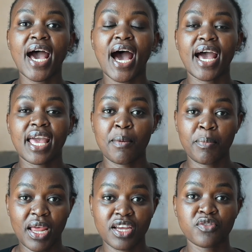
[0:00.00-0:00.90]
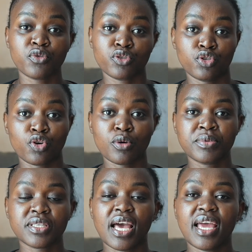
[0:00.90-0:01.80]
I applied for
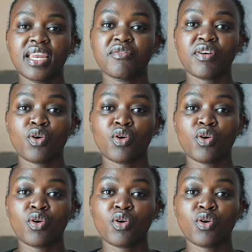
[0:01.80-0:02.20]
jobs. I never